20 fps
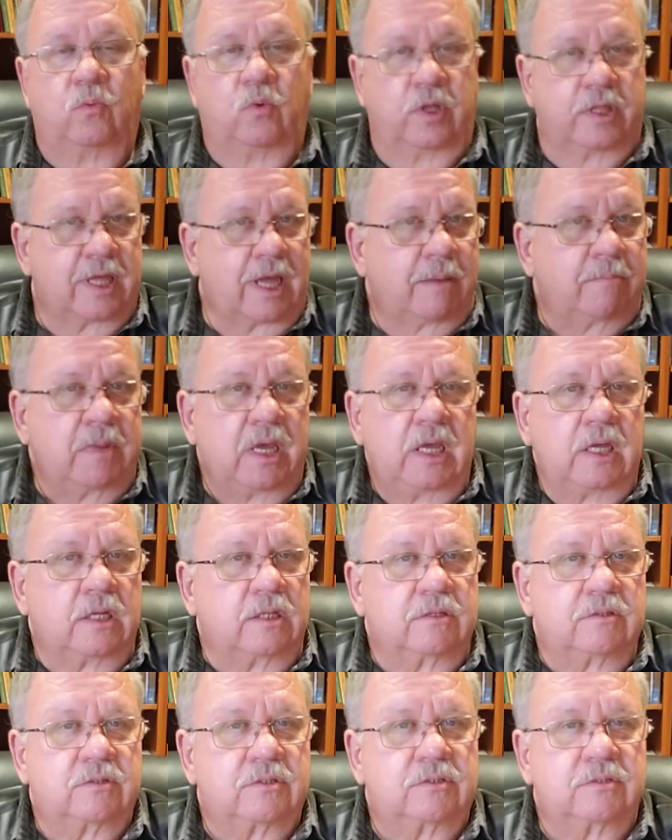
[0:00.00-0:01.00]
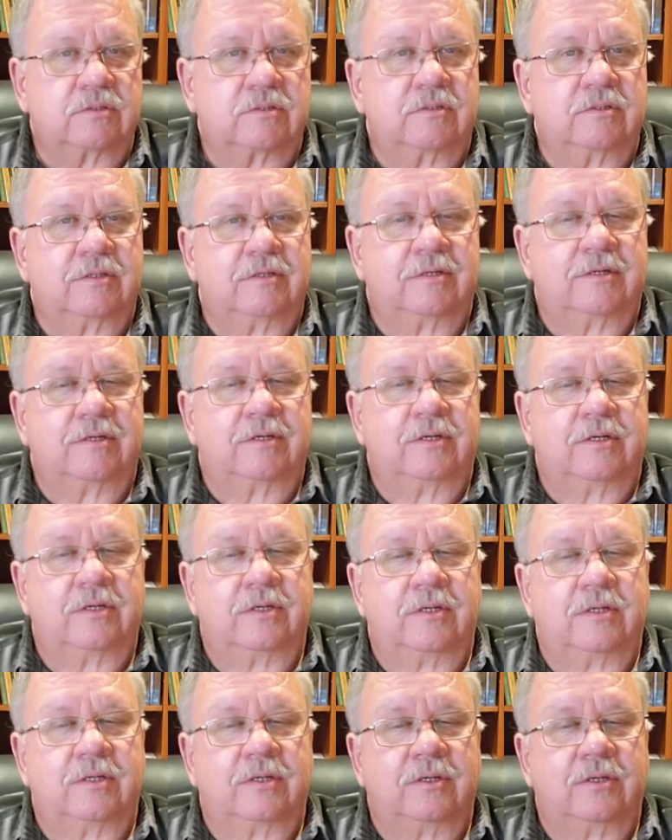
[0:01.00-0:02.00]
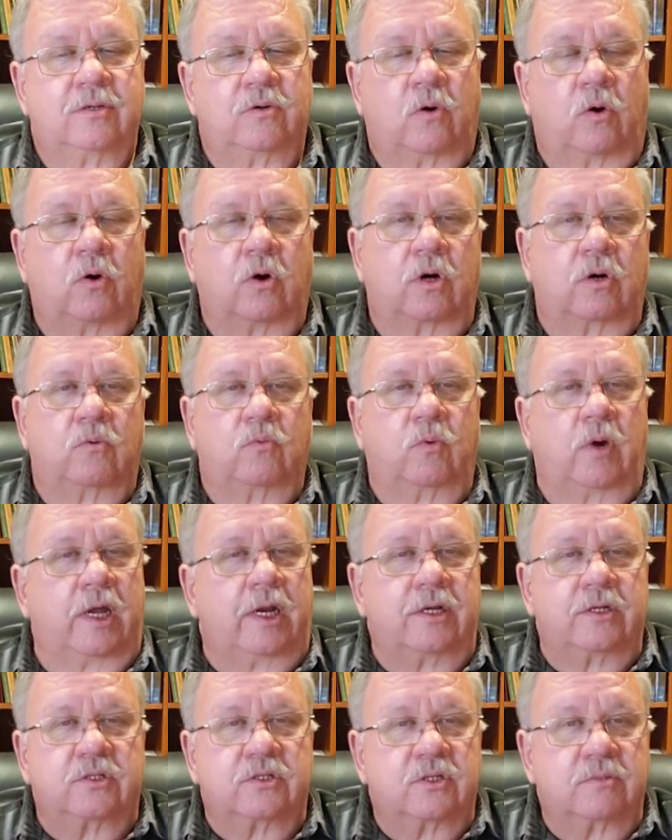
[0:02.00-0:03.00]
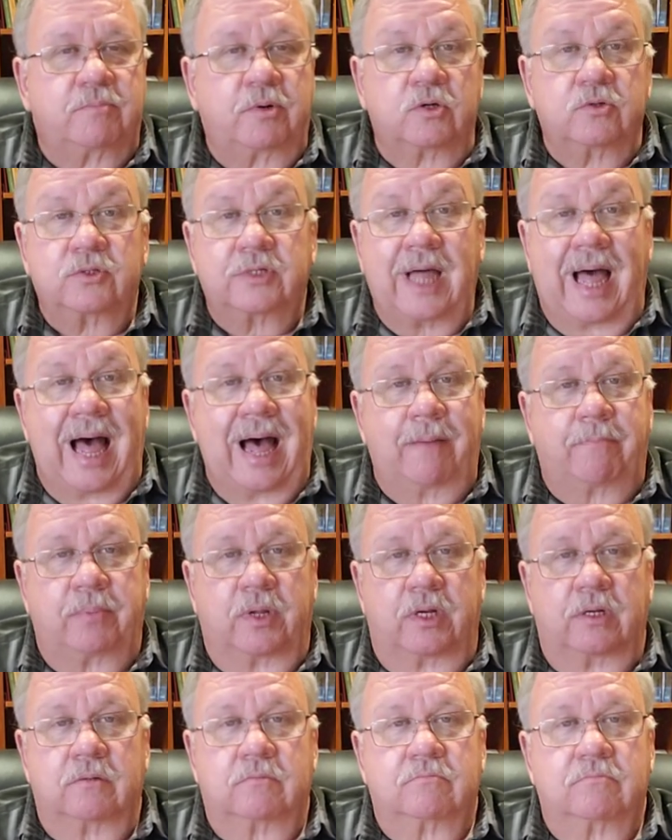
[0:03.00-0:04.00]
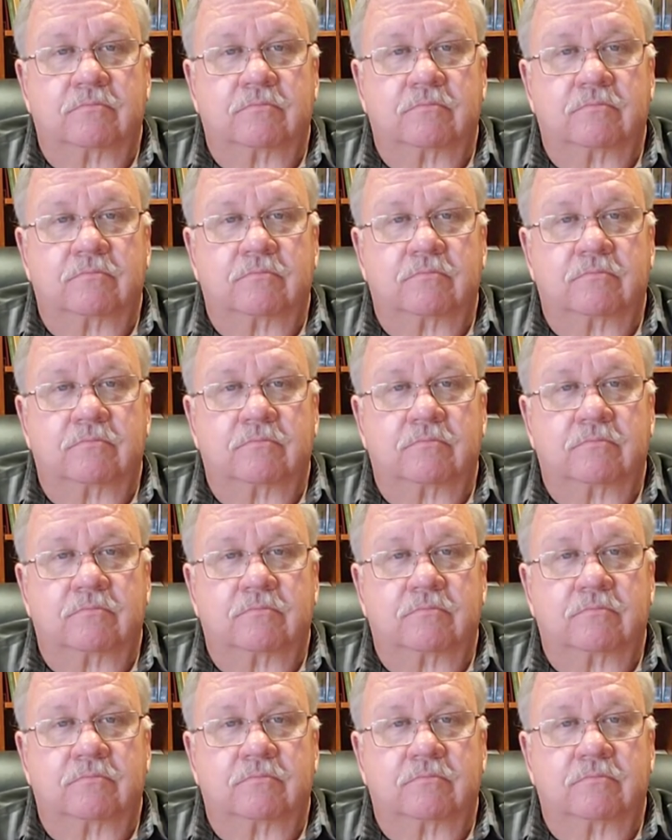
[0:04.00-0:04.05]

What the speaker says: what that means or when it's supposed to happen.